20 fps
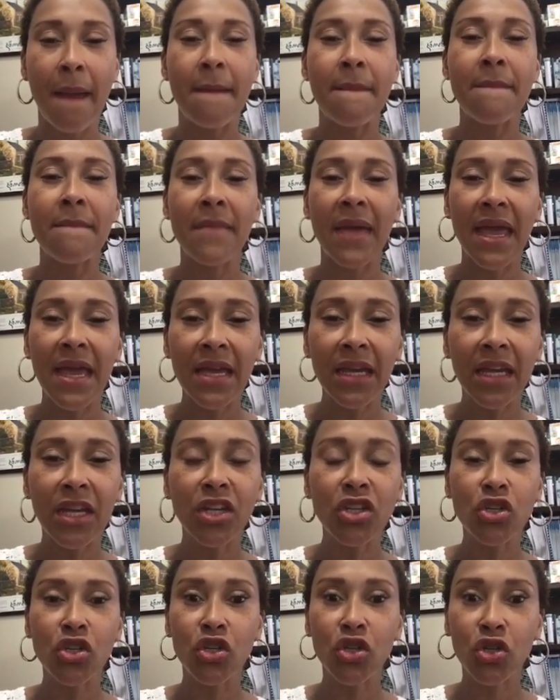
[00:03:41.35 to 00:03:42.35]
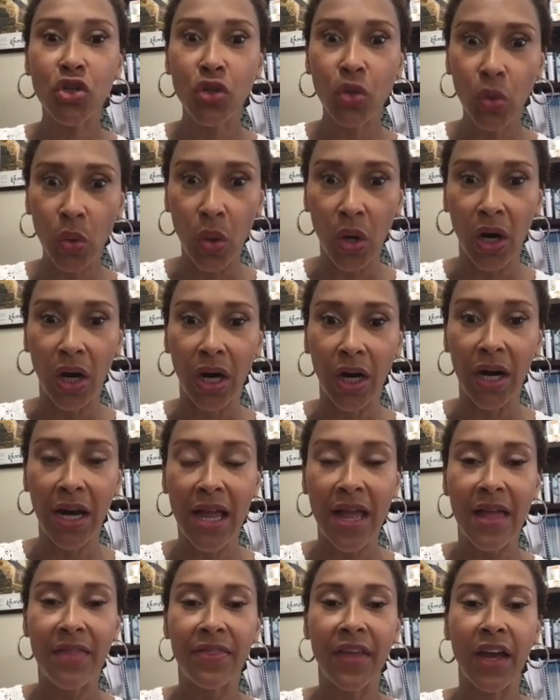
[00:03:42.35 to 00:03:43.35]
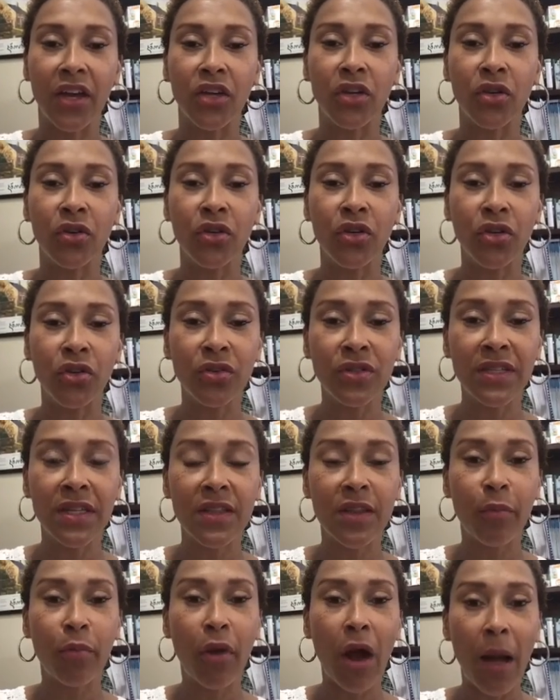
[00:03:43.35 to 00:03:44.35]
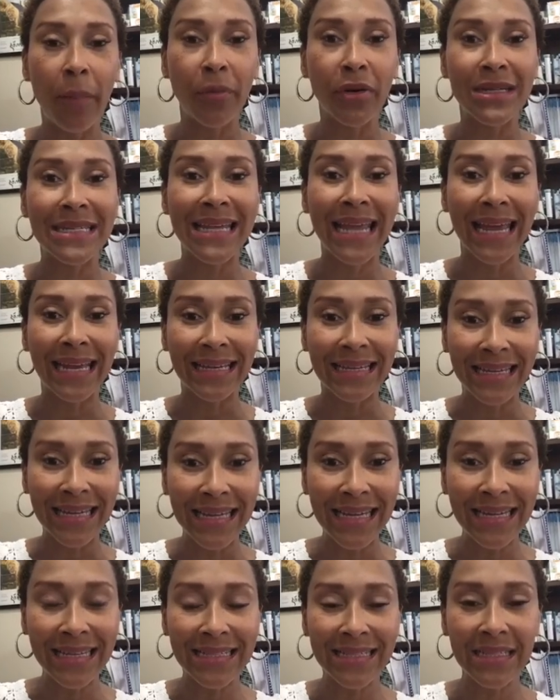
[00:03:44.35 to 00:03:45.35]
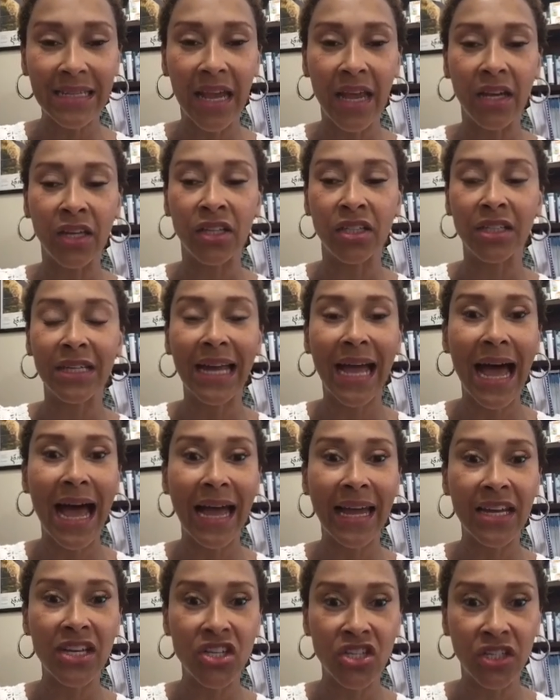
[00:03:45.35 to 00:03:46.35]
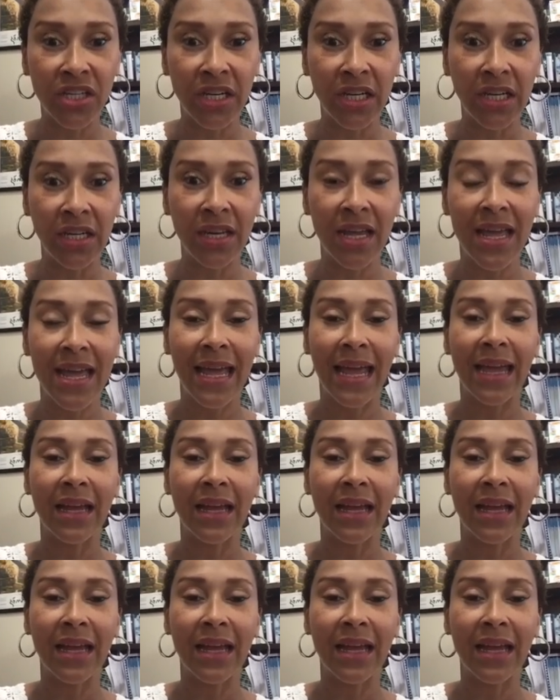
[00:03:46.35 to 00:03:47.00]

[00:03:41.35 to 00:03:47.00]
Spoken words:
making sure that you're using the proper techniques and good hygiene